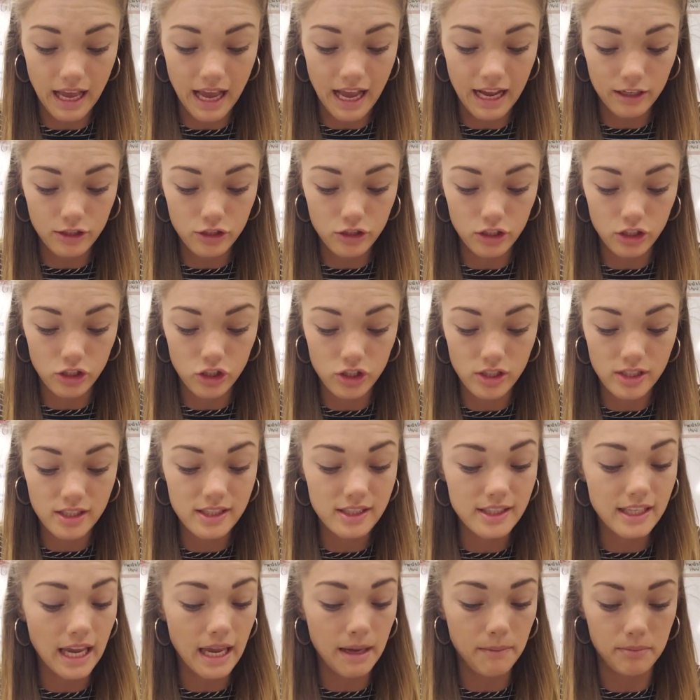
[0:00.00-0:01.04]
actually
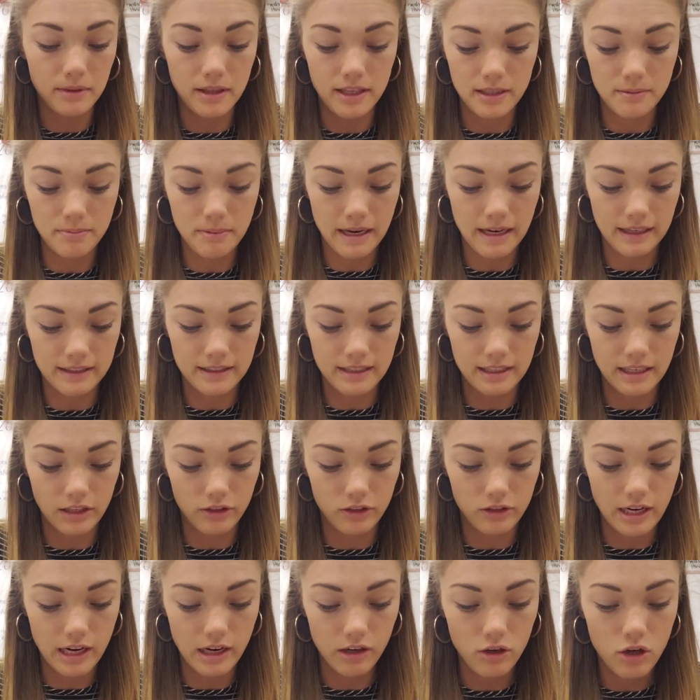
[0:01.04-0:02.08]
just tape these back
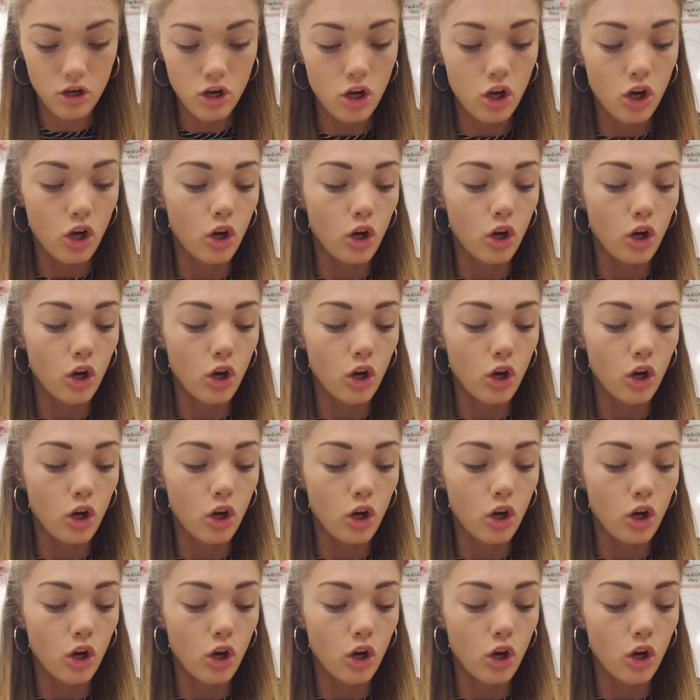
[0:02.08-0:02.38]
together now.